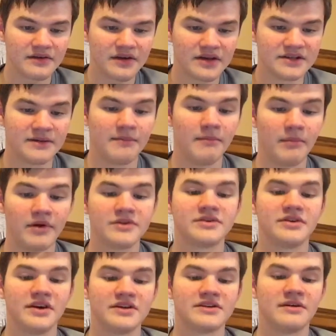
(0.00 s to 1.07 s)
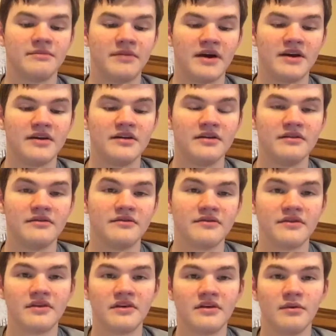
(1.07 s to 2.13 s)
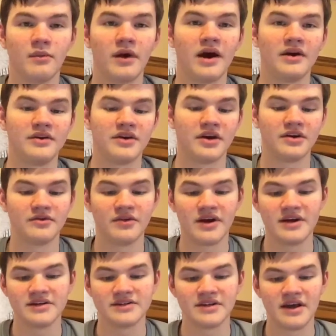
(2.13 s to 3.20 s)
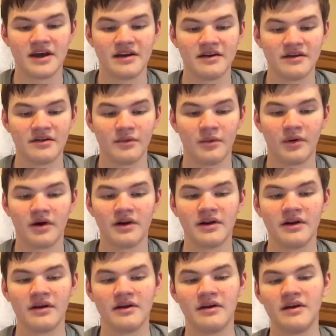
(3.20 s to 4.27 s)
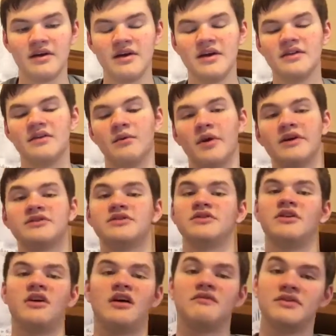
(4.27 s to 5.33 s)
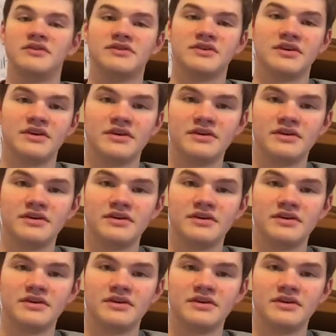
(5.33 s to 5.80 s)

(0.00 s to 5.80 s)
is a much less competitive wild card race than the one in the Western Conference.